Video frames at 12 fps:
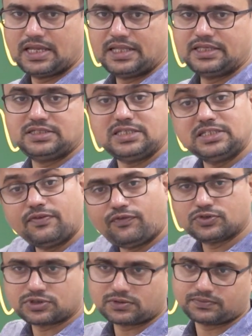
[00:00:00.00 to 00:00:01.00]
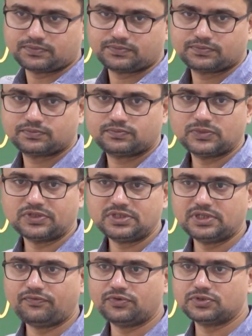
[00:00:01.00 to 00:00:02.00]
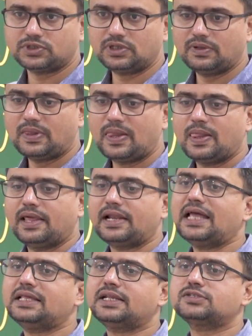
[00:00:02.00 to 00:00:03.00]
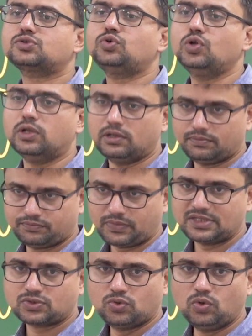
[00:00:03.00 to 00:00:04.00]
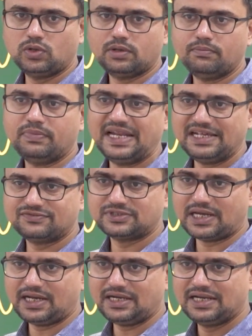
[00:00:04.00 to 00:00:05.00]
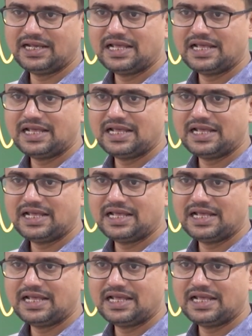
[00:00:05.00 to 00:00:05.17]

This is diffusion. Rather, a school believes that